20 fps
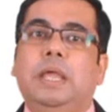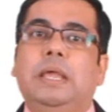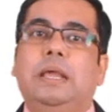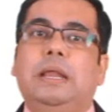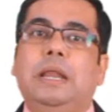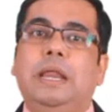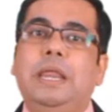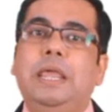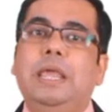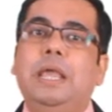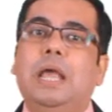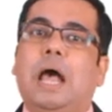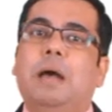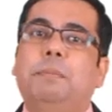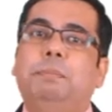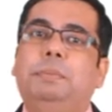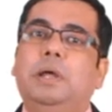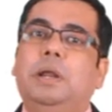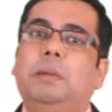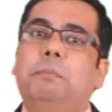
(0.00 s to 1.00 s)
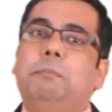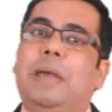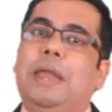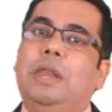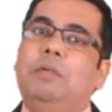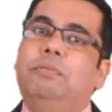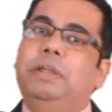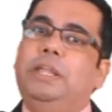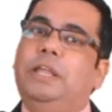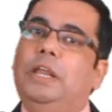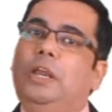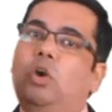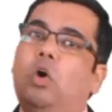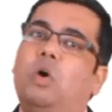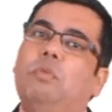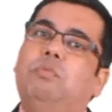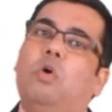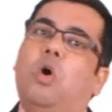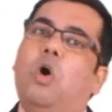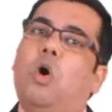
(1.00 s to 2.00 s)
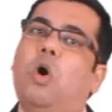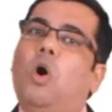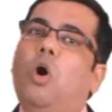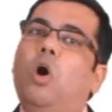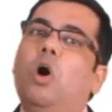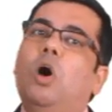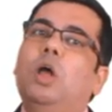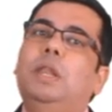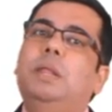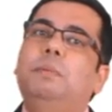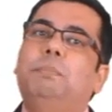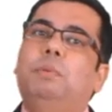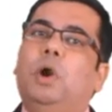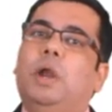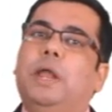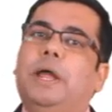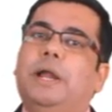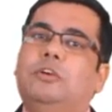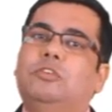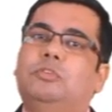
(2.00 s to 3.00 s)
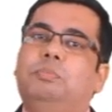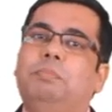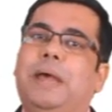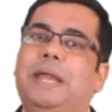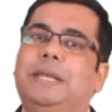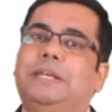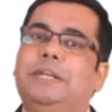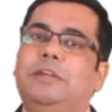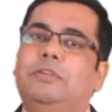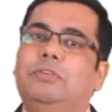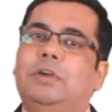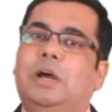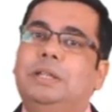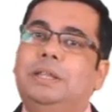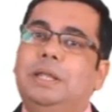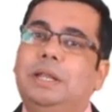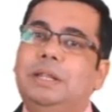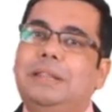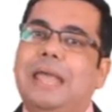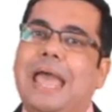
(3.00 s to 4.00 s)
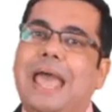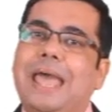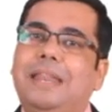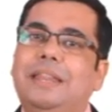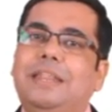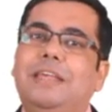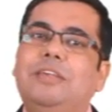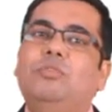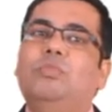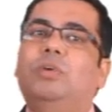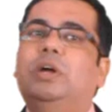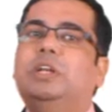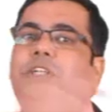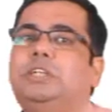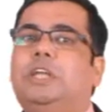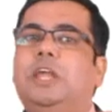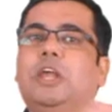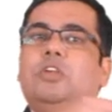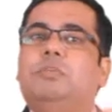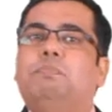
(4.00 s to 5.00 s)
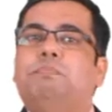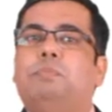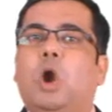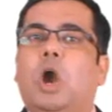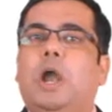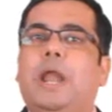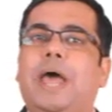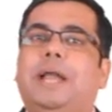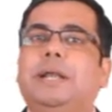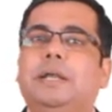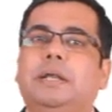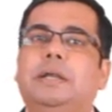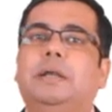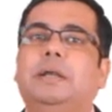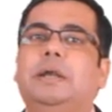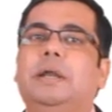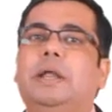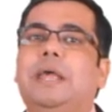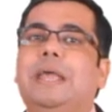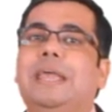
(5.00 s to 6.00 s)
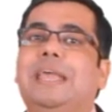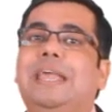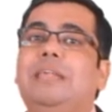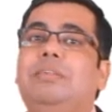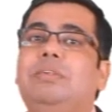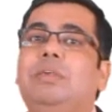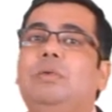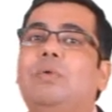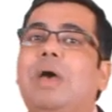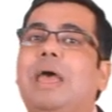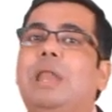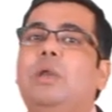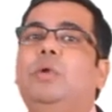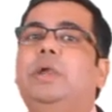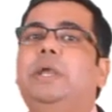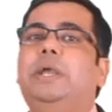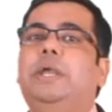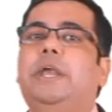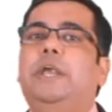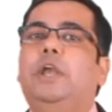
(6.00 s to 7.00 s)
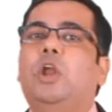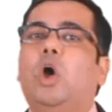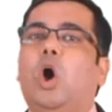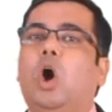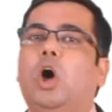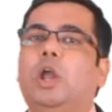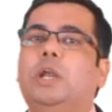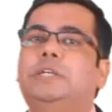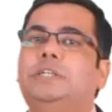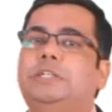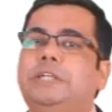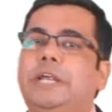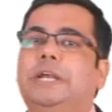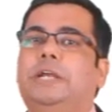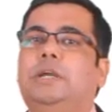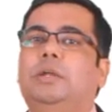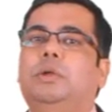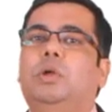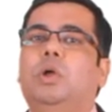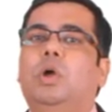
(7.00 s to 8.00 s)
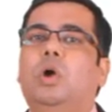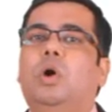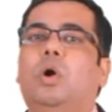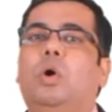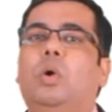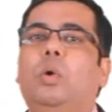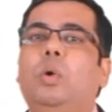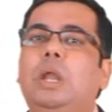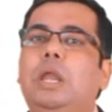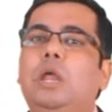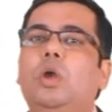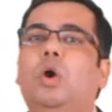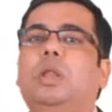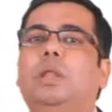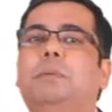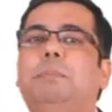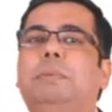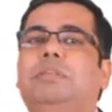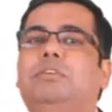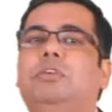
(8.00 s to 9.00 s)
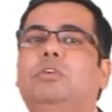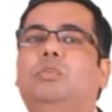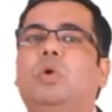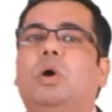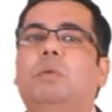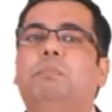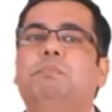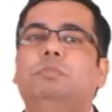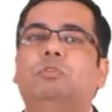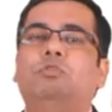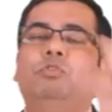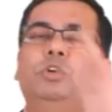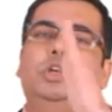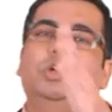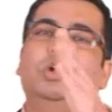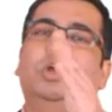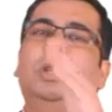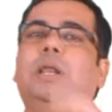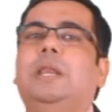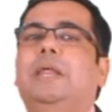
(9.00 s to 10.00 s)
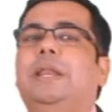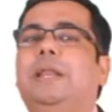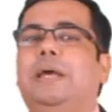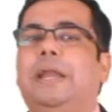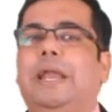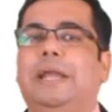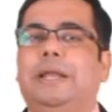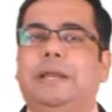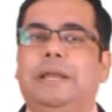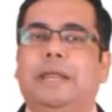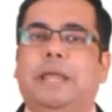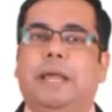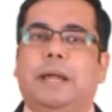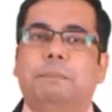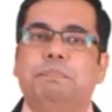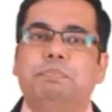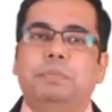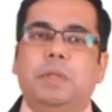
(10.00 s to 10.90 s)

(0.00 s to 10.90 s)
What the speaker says: cleaning after manufacturing of all the products batches other than this worst case product is evaluated or checked only on the basis of visual cleaning criteria.